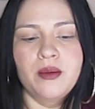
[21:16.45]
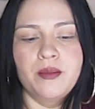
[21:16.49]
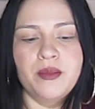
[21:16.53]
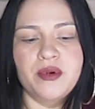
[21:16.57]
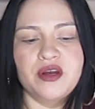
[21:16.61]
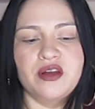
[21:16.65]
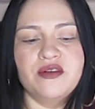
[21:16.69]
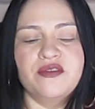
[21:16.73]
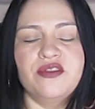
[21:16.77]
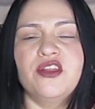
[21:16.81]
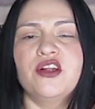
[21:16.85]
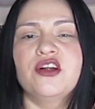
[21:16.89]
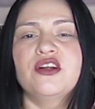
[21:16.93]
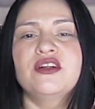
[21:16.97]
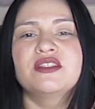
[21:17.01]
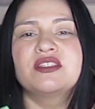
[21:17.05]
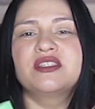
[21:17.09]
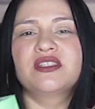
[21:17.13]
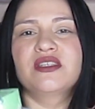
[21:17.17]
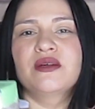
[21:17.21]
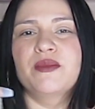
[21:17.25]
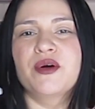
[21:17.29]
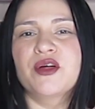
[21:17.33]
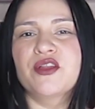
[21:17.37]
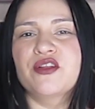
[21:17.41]
But if they're
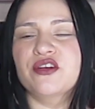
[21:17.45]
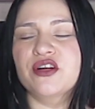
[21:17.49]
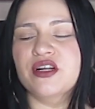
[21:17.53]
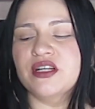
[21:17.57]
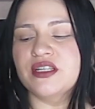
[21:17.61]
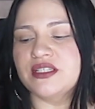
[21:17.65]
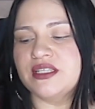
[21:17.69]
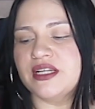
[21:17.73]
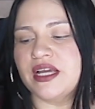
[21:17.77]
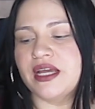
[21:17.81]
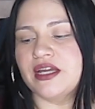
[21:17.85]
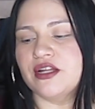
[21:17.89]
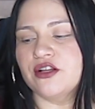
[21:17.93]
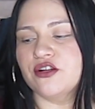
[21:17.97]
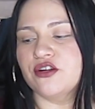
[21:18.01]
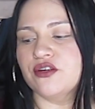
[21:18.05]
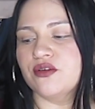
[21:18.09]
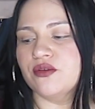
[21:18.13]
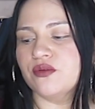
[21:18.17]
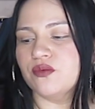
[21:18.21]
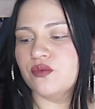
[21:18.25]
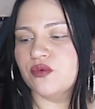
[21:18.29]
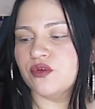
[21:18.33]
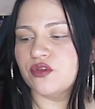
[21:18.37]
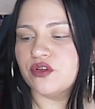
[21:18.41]
in some other
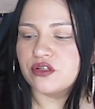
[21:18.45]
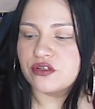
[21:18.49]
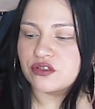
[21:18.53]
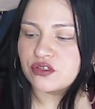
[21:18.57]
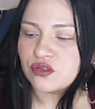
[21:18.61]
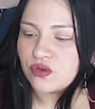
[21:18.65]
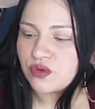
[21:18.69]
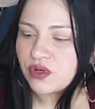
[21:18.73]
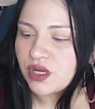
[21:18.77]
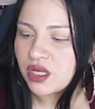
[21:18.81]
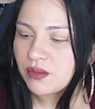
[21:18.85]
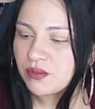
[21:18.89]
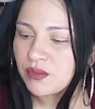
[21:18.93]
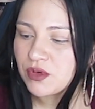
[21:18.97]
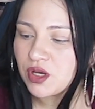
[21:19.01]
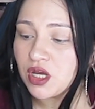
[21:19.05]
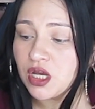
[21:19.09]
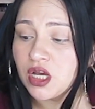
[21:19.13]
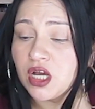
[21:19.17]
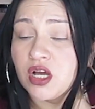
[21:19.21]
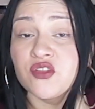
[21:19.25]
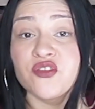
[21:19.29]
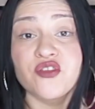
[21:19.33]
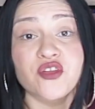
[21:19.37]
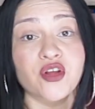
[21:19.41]
container where there's no name,
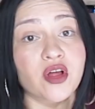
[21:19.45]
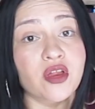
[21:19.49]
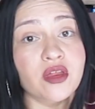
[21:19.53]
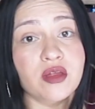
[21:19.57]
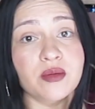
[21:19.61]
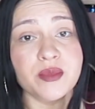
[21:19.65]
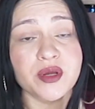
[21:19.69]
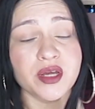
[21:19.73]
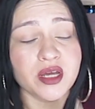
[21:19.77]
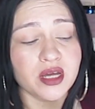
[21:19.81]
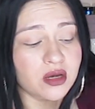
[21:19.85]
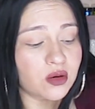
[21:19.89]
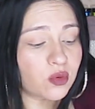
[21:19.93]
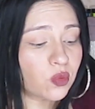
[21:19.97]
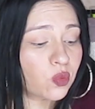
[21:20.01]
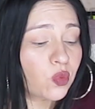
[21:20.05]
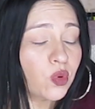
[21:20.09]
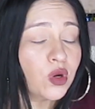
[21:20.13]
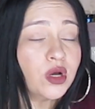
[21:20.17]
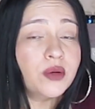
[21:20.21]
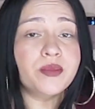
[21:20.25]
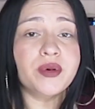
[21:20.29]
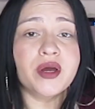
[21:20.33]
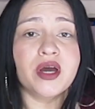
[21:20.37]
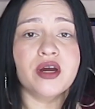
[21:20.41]
tell them again,
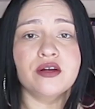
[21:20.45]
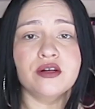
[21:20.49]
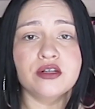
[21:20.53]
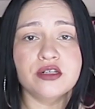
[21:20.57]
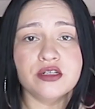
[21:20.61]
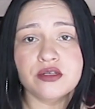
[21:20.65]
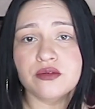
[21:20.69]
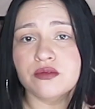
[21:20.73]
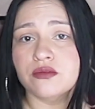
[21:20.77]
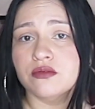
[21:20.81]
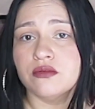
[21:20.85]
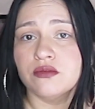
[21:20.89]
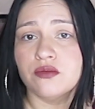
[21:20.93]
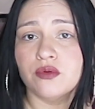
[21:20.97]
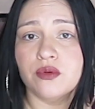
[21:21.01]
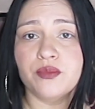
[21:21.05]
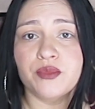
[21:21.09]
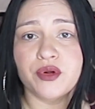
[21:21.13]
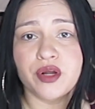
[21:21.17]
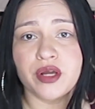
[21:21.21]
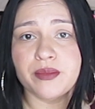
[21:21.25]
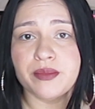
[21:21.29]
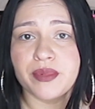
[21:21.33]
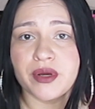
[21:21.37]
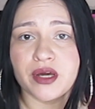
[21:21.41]
what
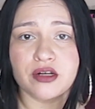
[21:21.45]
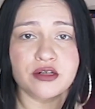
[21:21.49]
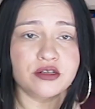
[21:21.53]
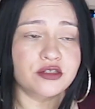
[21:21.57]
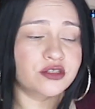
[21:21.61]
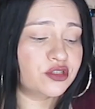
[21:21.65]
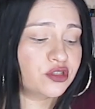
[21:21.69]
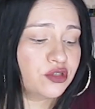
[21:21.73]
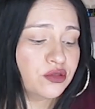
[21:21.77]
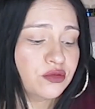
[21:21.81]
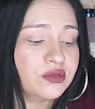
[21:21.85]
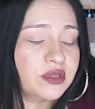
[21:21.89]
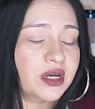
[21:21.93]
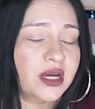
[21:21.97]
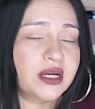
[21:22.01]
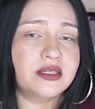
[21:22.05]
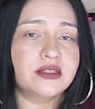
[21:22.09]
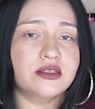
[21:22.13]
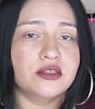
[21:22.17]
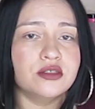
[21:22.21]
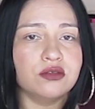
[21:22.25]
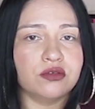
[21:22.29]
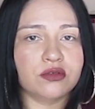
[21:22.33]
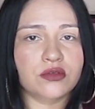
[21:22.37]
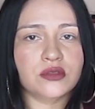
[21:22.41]
brand powders do you
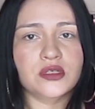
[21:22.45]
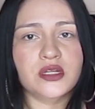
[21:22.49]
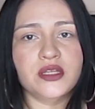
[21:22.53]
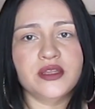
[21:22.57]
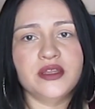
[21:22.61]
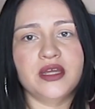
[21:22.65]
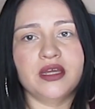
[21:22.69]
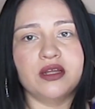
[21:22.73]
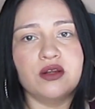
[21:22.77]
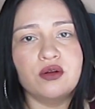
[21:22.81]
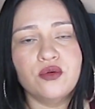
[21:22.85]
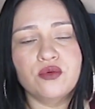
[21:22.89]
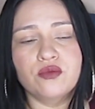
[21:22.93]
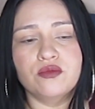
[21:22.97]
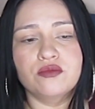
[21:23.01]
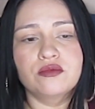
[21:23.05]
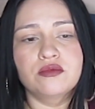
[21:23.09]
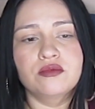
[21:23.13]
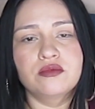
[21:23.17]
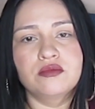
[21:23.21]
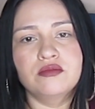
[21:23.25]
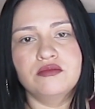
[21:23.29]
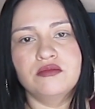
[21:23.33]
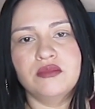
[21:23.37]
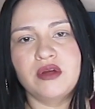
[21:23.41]
guys use? And they don't
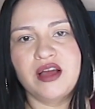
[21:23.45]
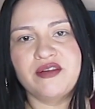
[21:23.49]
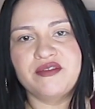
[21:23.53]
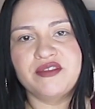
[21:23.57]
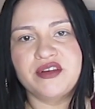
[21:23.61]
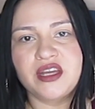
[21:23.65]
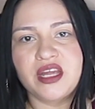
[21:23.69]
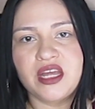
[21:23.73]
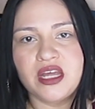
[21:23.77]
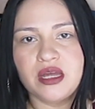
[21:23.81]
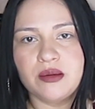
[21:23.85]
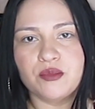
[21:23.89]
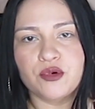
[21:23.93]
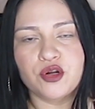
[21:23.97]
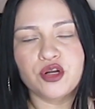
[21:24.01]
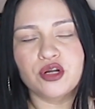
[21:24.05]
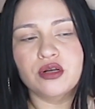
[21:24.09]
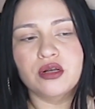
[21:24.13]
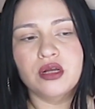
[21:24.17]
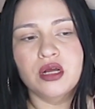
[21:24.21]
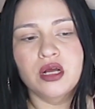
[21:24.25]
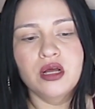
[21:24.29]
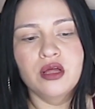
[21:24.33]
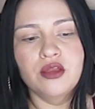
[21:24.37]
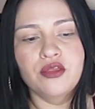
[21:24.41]
have a name or
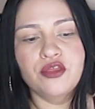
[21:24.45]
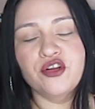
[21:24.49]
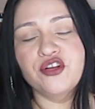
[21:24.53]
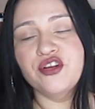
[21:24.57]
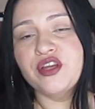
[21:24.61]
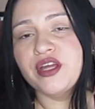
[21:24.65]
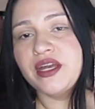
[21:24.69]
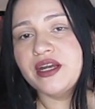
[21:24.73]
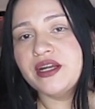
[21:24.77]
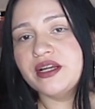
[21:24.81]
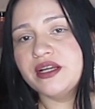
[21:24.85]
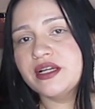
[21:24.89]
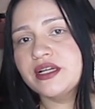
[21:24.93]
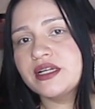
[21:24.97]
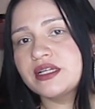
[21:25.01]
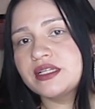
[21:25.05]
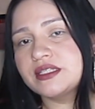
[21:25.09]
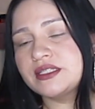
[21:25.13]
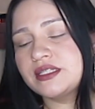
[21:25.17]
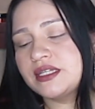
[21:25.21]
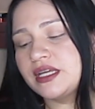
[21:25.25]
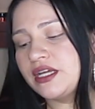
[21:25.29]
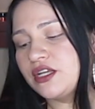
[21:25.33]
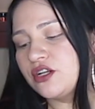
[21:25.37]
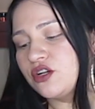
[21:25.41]
they're not in a
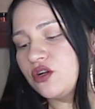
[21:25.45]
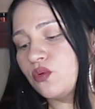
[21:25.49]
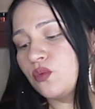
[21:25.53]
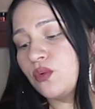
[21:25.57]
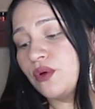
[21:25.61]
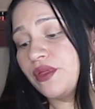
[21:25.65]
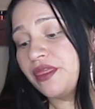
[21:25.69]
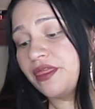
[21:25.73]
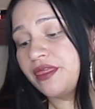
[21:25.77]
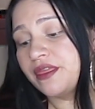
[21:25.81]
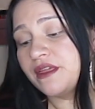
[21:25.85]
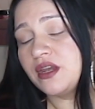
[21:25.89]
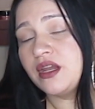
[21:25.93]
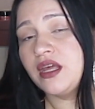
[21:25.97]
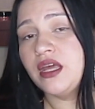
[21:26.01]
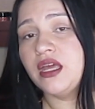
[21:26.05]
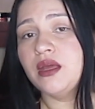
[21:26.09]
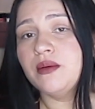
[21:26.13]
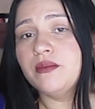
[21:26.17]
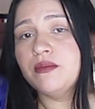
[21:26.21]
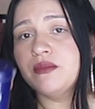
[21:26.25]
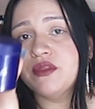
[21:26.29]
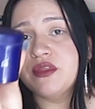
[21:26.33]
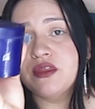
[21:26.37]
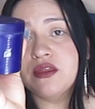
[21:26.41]
container with the
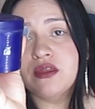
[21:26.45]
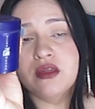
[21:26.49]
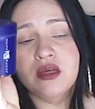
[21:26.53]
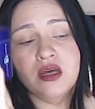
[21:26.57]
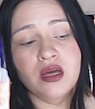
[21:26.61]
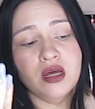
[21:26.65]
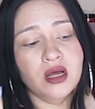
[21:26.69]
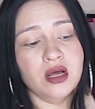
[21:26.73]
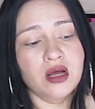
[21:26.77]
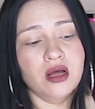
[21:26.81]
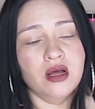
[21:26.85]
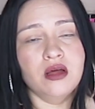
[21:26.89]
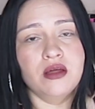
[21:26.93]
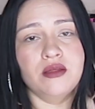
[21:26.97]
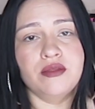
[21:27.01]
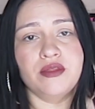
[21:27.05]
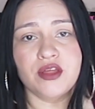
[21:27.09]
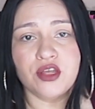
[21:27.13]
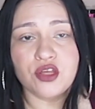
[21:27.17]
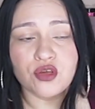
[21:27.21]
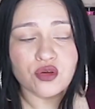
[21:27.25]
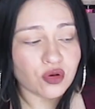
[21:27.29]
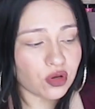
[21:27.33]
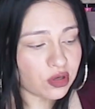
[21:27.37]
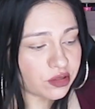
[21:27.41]
name,
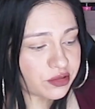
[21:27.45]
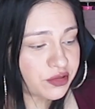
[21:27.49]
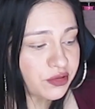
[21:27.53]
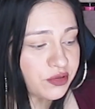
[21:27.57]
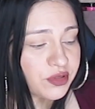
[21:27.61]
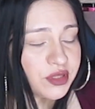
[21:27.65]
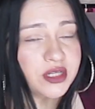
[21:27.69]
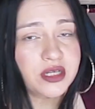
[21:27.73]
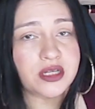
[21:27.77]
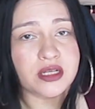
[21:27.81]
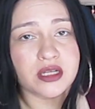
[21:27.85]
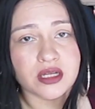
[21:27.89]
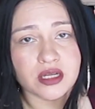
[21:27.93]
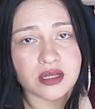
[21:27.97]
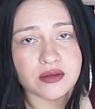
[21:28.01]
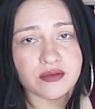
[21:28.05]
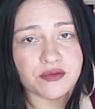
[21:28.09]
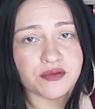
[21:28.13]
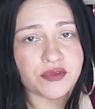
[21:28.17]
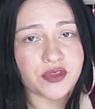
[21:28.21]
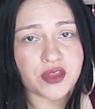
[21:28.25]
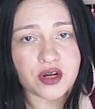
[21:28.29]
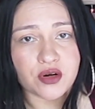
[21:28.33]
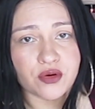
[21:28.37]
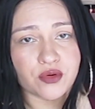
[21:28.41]
then you also need to leave
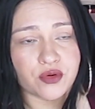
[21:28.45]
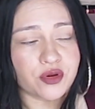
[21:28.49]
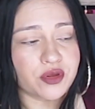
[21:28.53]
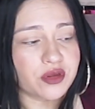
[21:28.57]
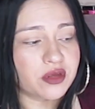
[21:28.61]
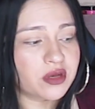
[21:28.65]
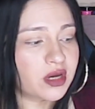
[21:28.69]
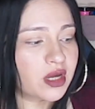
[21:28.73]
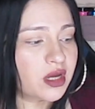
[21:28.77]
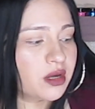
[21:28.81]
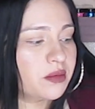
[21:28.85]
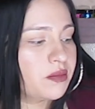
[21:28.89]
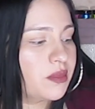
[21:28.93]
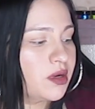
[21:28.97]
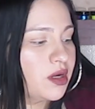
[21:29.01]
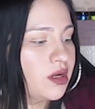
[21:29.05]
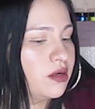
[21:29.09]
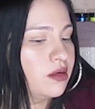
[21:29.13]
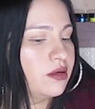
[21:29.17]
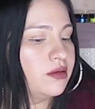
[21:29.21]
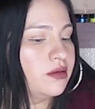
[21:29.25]
if they don't know the name.